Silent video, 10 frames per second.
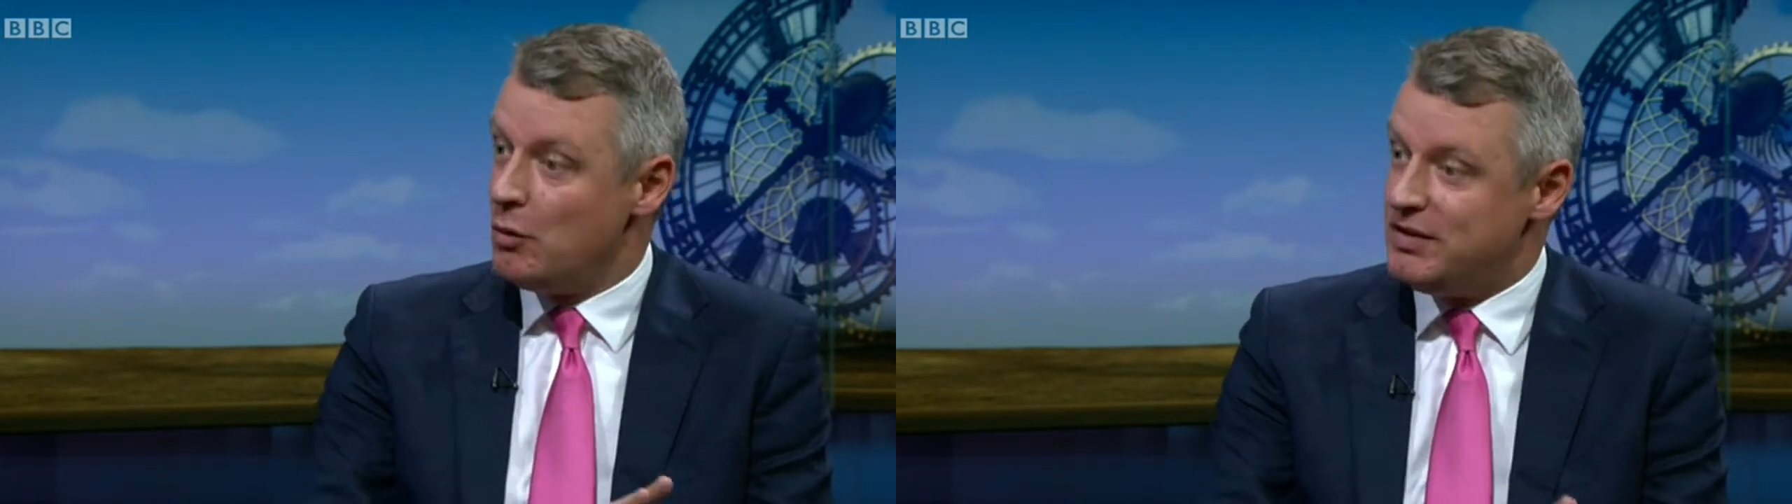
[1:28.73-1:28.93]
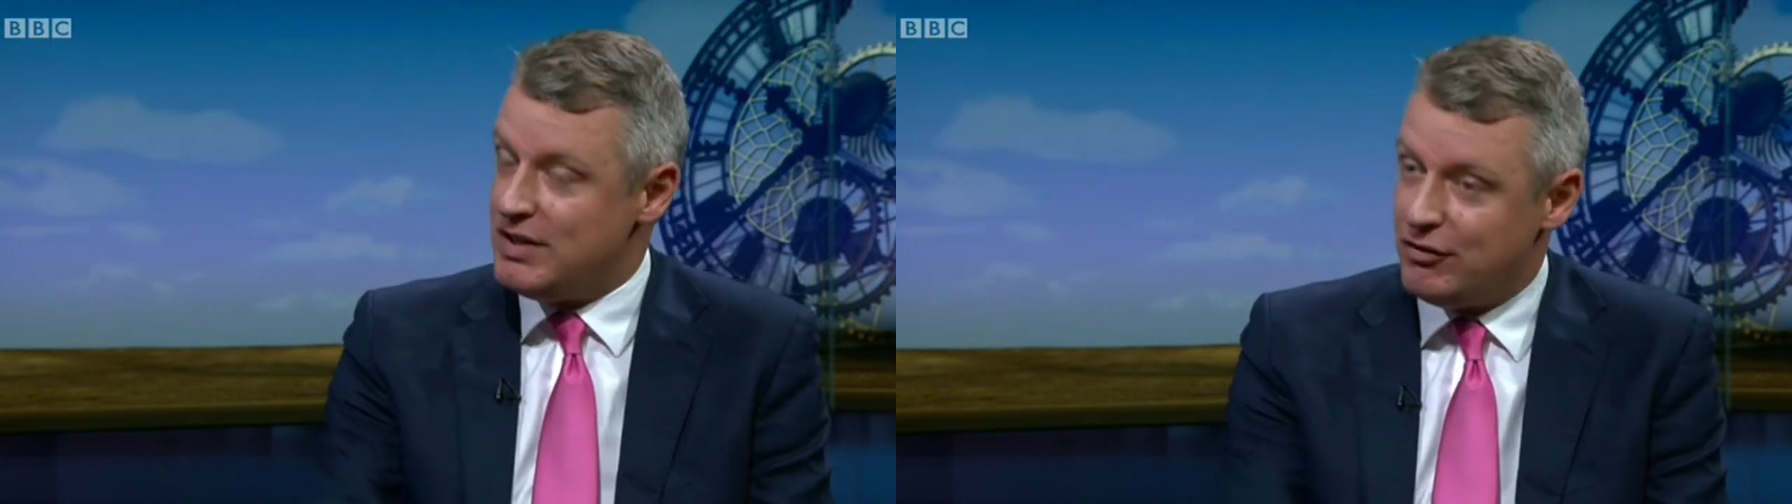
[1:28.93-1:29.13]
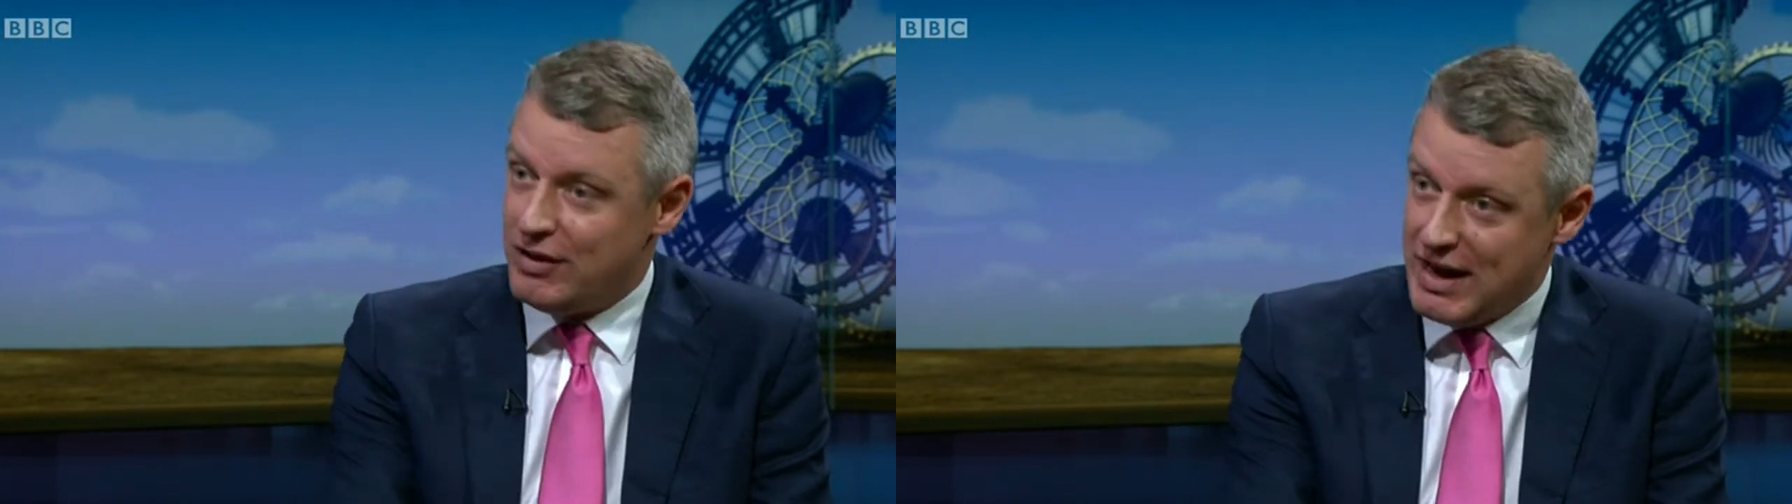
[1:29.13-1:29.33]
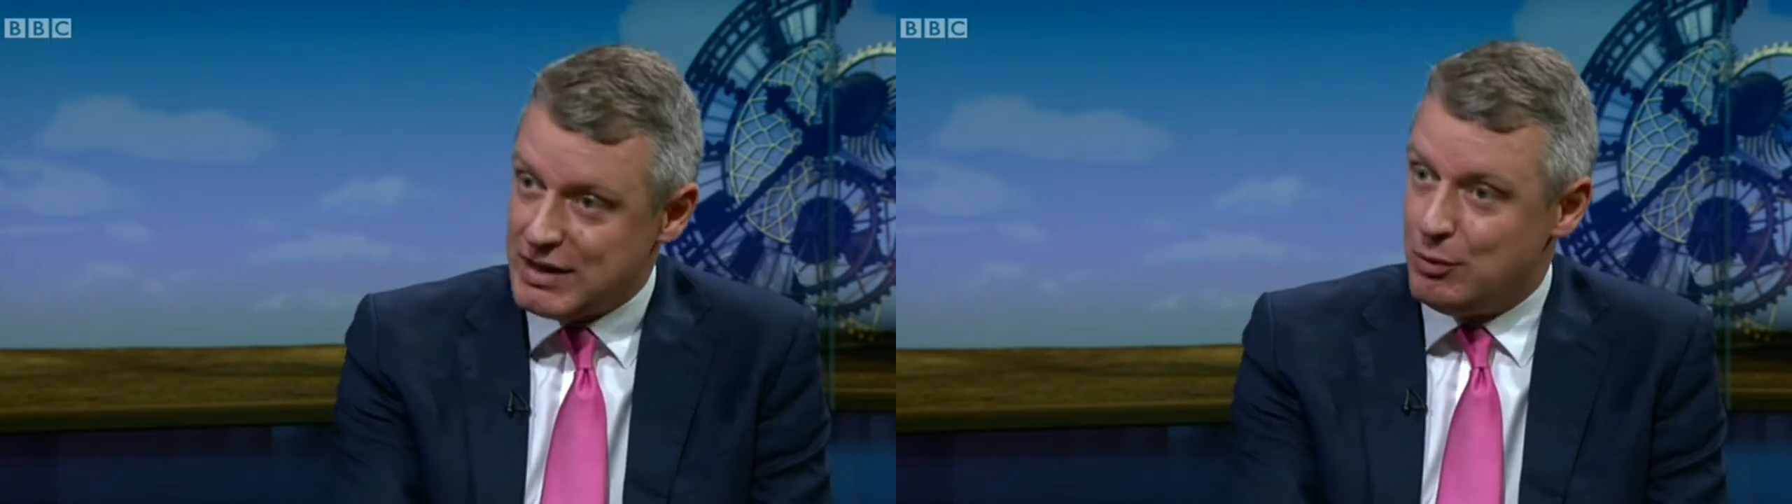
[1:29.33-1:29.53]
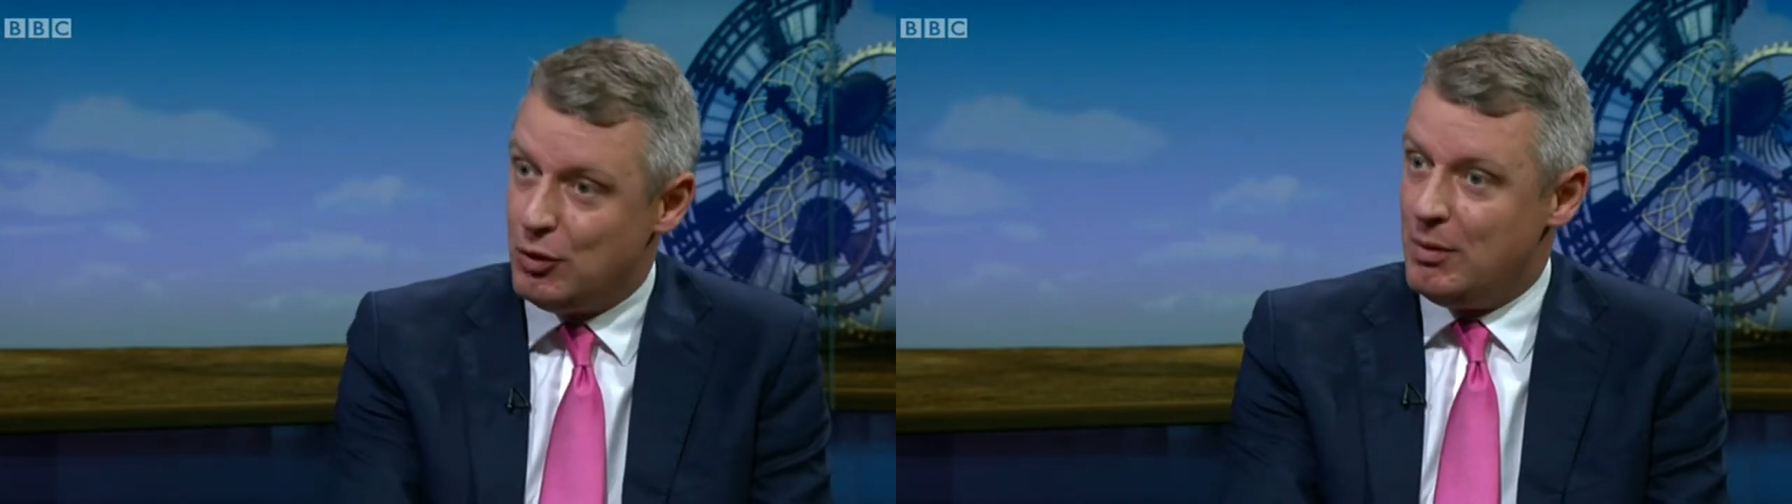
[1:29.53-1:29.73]
with different
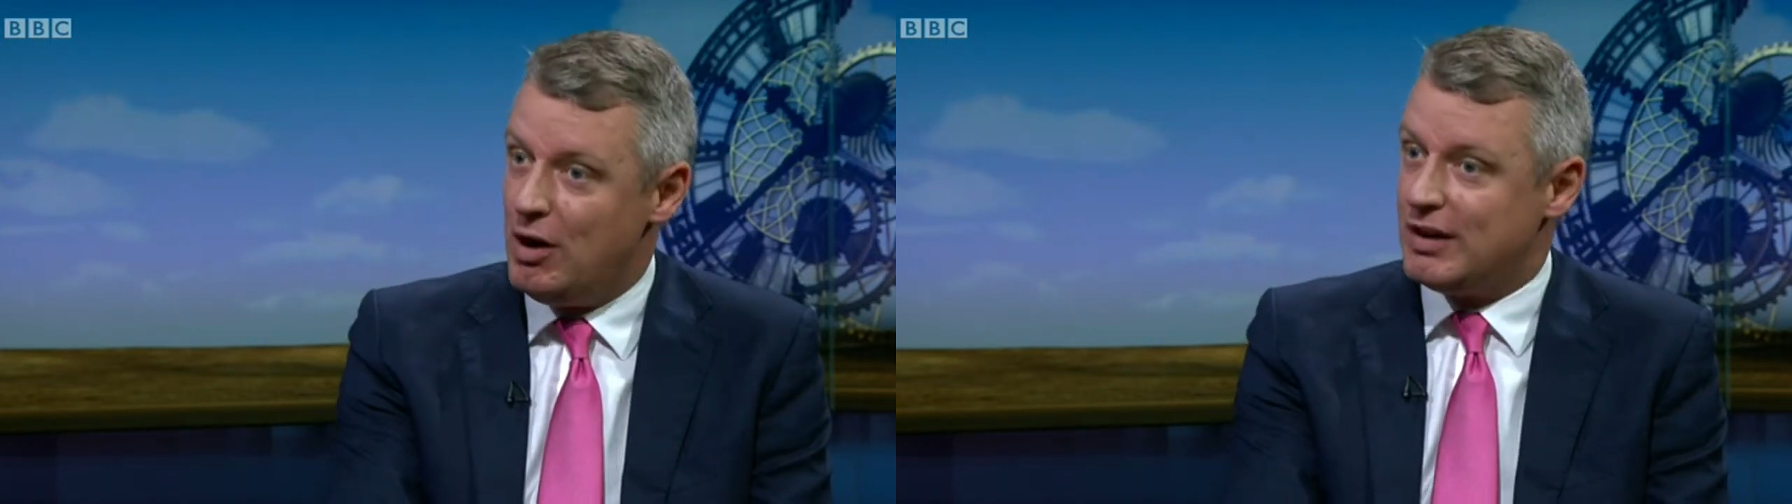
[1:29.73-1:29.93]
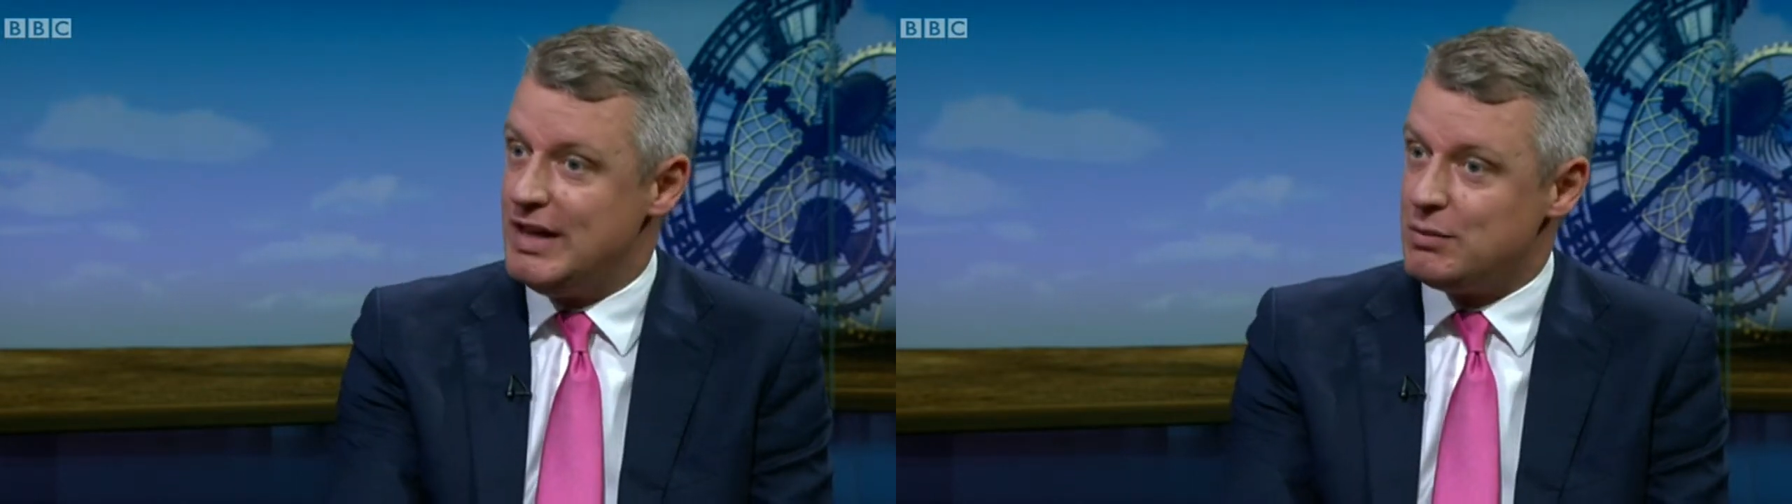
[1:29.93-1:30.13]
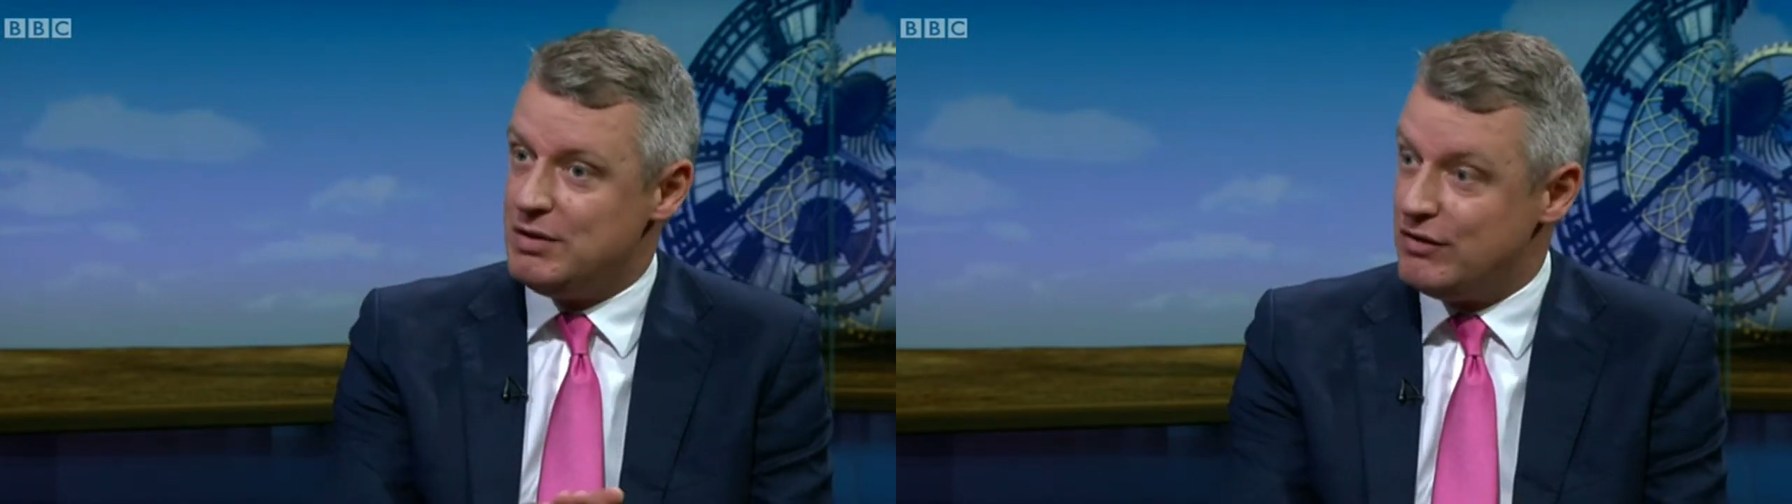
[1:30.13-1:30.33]
export markets,